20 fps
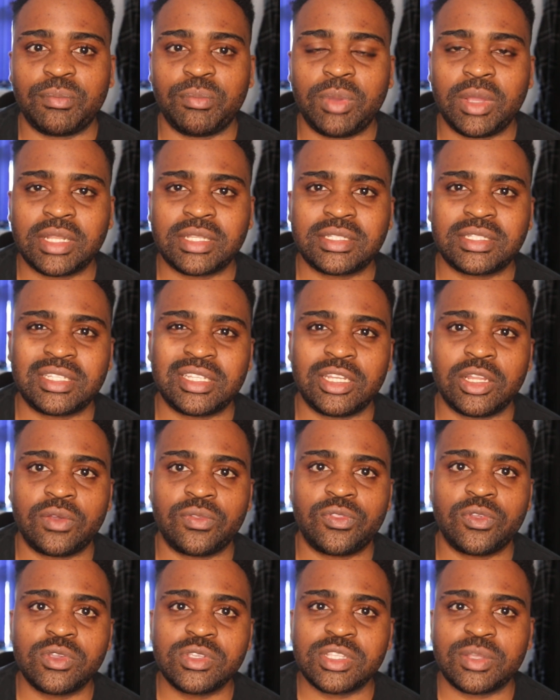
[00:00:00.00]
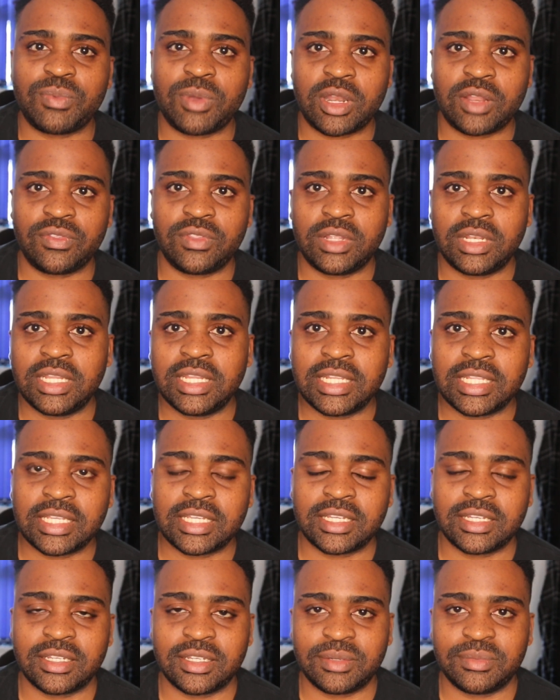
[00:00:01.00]
But you know, those are part of the learning
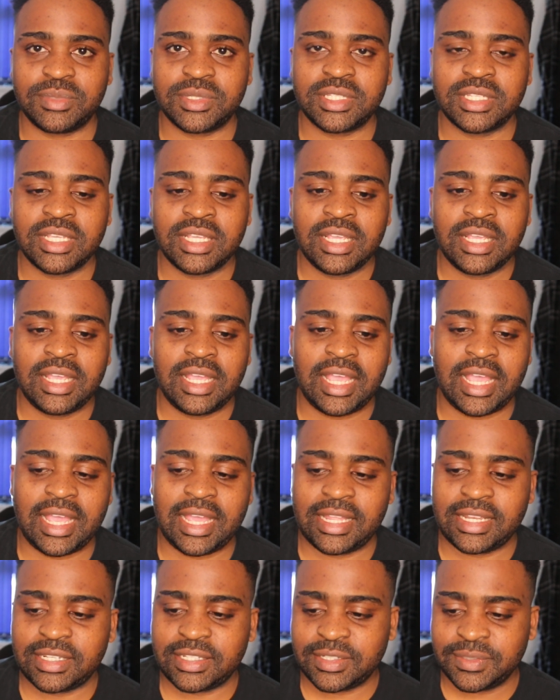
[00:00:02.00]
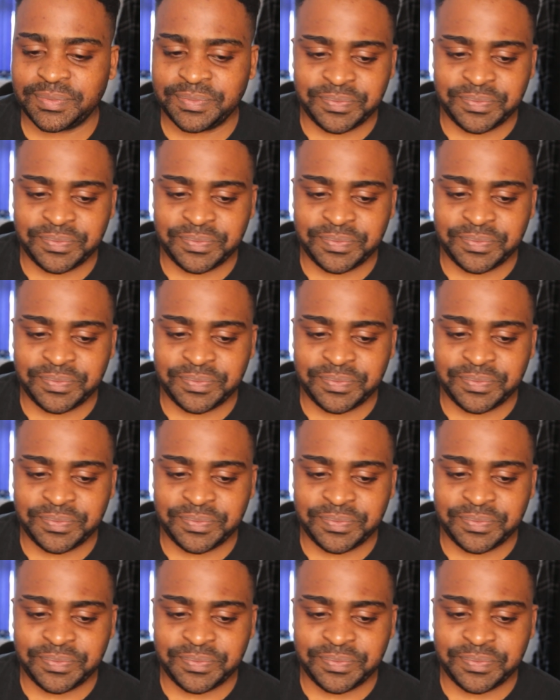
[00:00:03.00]
curves. And